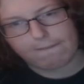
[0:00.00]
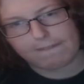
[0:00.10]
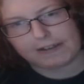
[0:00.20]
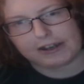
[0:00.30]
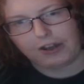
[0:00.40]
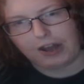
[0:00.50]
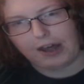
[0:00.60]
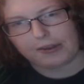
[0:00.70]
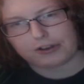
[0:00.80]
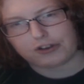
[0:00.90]
still
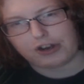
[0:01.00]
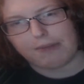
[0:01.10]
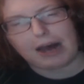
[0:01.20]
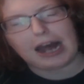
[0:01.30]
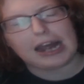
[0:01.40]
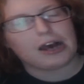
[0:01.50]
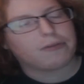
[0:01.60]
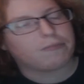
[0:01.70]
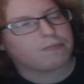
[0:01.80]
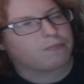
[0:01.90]
others Jeremiah,
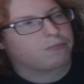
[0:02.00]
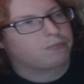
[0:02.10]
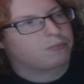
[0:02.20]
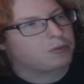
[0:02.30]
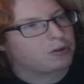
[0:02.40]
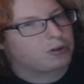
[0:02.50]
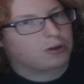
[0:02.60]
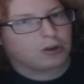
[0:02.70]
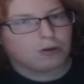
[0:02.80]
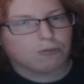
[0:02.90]

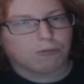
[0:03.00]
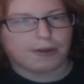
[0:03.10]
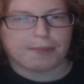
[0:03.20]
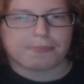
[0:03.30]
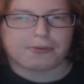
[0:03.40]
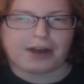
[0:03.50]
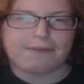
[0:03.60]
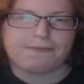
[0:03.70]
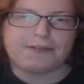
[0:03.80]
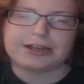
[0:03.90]
one of the
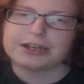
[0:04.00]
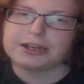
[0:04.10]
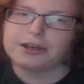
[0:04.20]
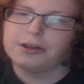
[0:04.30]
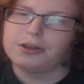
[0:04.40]
prophets."